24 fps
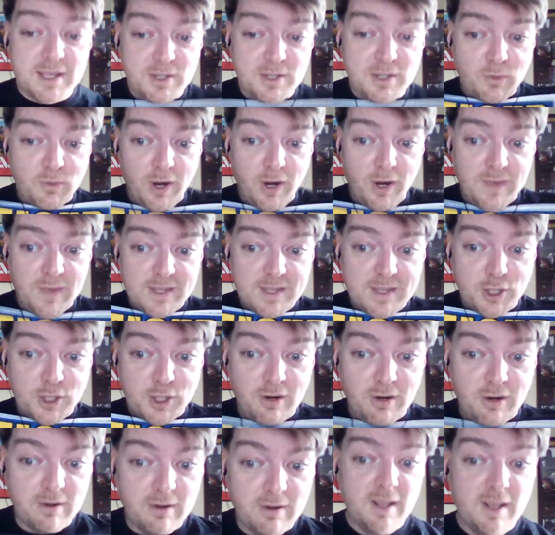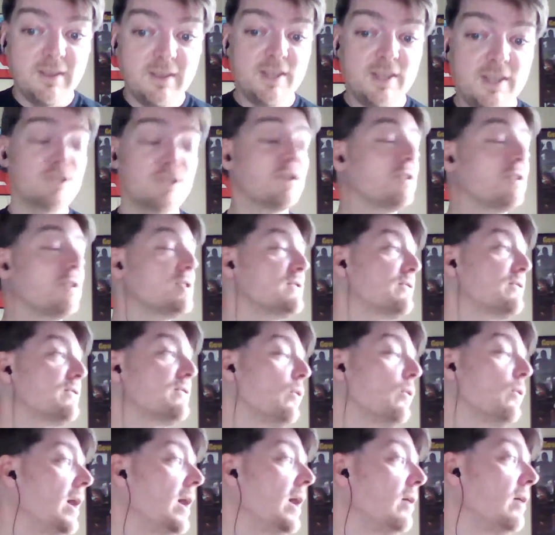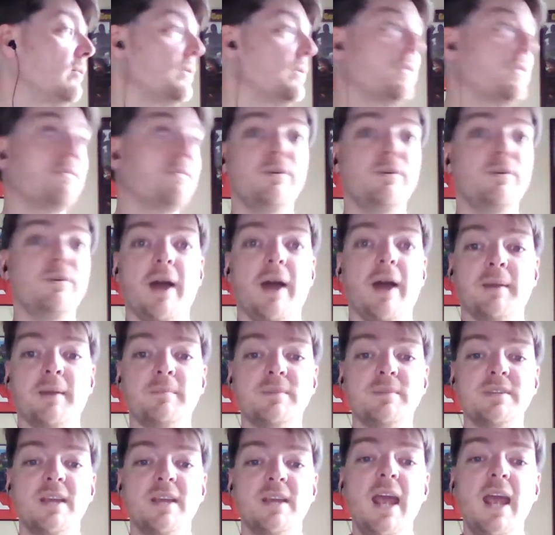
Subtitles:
to wear these shirts for a while with a few items.